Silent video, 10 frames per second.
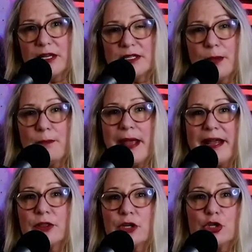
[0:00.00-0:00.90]
to
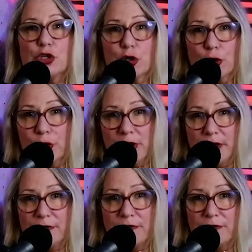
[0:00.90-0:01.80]
make the
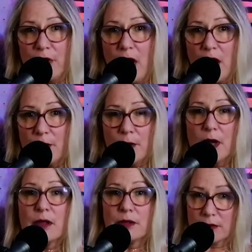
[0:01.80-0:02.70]
journey from
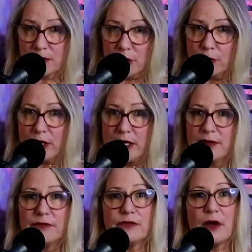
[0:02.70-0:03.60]
the
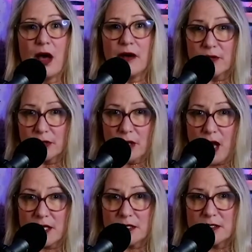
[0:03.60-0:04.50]
grief of a
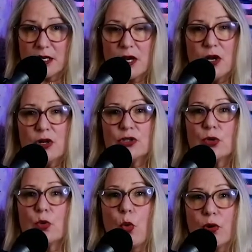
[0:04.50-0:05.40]
loss
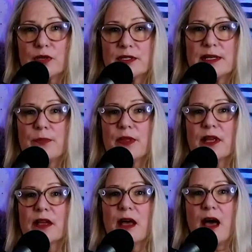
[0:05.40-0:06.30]
towards
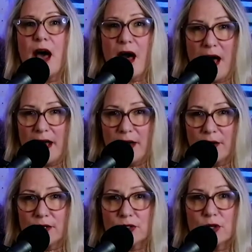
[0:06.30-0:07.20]
something
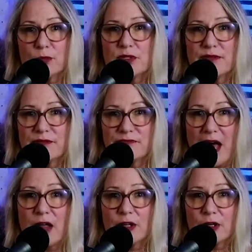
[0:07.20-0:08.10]
higher in terms of
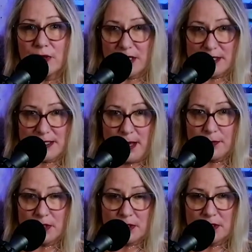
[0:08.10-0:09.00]
value and
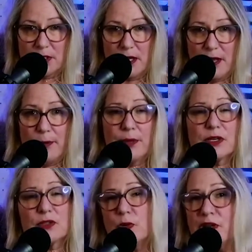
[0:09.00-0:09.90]
acceptance.
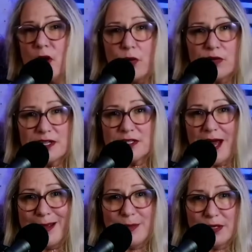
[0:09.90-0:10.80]
Because we know that
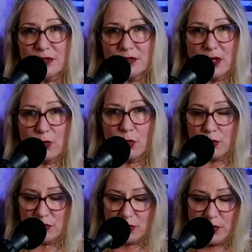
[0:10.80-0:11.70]
time heals all
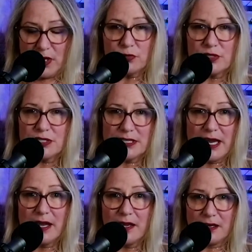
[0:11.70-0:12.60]
wounds, and we
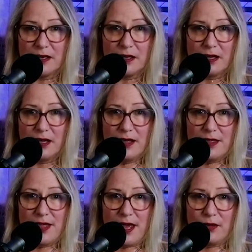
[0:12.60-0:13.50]
understand
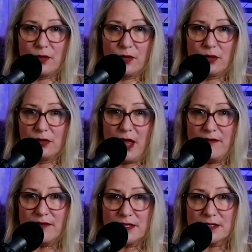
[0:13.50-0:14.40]
that
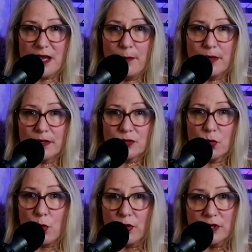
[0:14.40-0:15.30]
love is coming
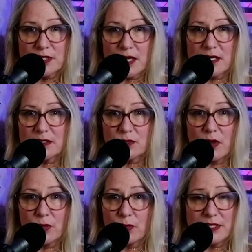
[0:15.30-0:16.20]
towards us,
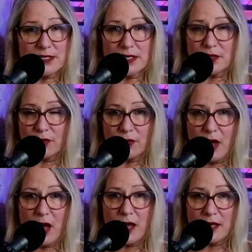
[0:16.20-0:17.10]
whether we see it or
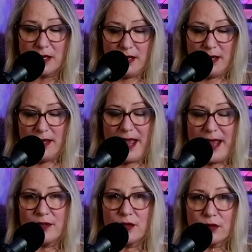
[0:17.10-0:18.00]
not.
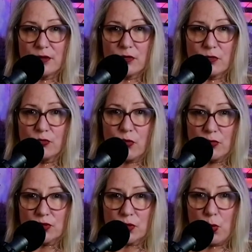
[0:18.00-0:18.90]
And the
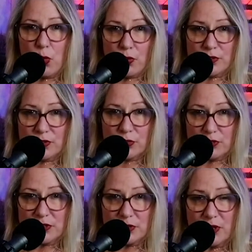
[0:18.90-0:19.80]
rose quartz
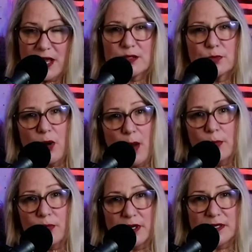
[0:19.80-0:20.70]
crystal has
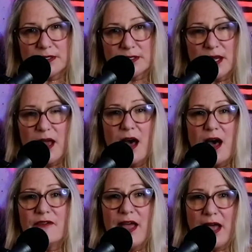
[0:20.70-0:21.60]
properties
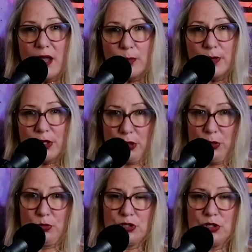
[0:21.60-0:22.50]
of helping
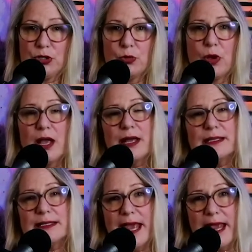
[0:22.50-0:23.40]
you to
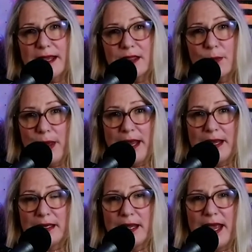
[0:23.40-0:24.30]
take the
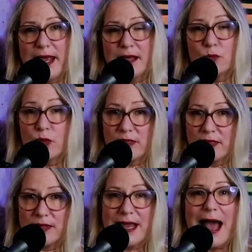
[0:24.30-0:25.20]
pain and, with
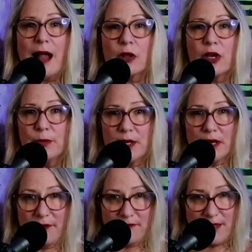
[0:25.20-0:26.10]
the
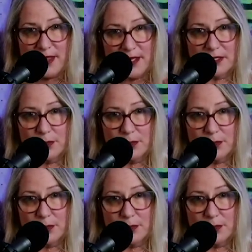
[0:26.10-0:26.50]
alchemy of this